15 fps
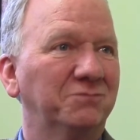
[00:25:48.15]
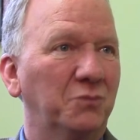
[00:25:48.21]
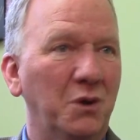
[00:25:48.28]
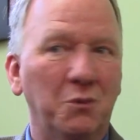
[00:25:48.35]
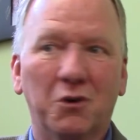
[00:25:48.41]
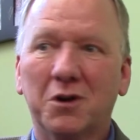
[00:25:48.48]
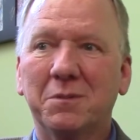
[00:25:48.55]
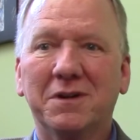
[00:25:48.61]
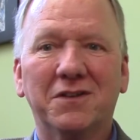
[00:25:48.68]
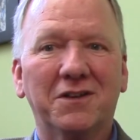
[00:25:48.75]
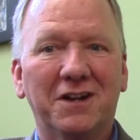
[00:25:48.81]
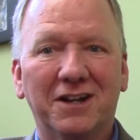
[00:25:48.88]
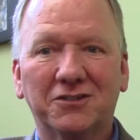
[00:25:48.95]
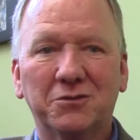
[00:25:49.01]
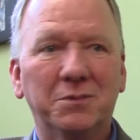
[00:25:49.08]
We want to be the
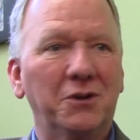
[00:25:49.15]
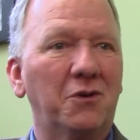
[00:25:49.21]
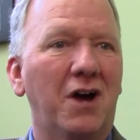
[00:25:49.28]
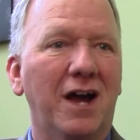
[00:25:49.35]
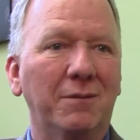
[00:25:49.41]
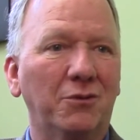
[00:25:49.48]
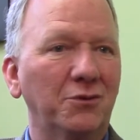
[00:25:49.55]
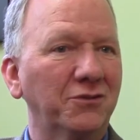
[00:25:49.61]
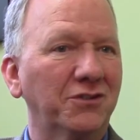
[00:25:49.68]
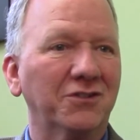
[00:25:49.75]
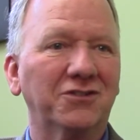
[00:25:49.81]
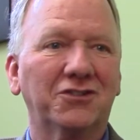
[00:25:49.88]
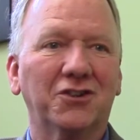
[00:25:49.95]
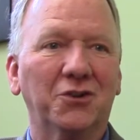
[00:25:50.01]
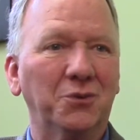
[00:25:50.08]
next Bill Hybels, and
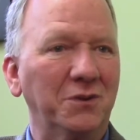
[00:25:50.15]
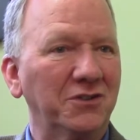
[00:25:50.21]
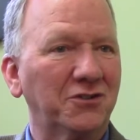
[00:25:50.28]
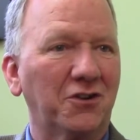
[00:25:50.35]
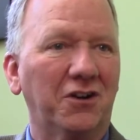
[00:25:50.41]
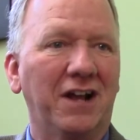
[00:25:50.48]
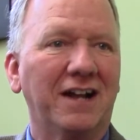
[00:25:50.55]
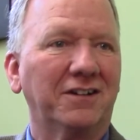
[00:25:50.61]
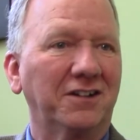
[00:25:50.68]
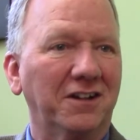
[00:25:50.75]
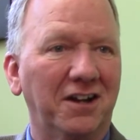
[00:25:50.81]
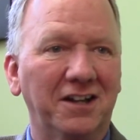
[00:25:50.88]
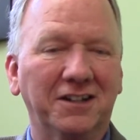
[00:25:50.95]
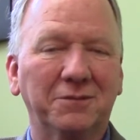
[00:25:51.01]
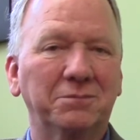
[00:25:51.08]
so we start acting
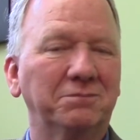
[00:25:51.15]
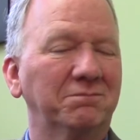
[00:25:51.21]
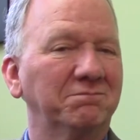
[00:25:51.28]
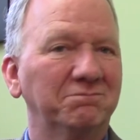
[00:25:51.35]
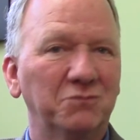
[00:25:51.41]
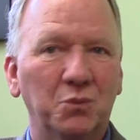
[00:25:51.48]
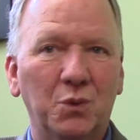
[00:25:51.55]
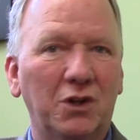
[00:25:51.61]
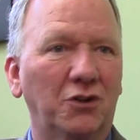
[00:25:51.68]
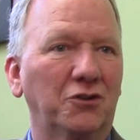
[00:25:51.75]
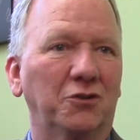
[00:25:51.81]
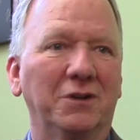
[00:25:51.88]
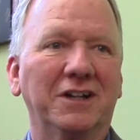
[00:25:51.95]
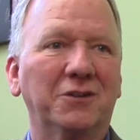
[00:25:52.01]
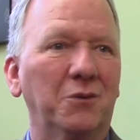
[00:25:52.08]
like Willow
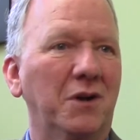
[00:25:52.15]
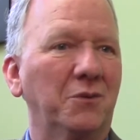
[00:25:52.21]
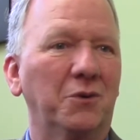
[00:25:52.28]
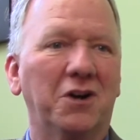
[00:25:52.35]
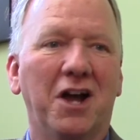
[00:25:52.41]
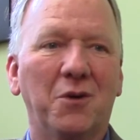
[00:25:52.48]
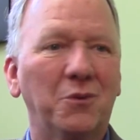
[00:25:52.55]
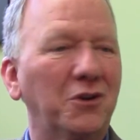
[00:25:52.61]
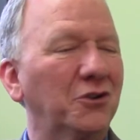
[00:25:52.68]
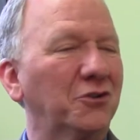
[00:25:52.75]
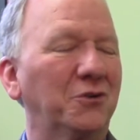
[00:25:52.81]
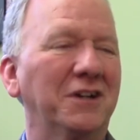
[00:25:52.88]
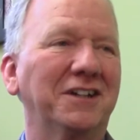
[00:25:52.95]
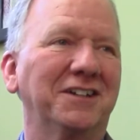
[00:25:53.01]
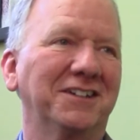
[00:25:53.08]
Creek when we're not Willow
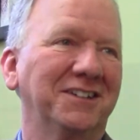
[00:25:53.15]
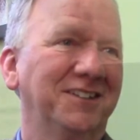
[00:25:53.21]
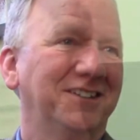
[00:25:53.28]
Creek.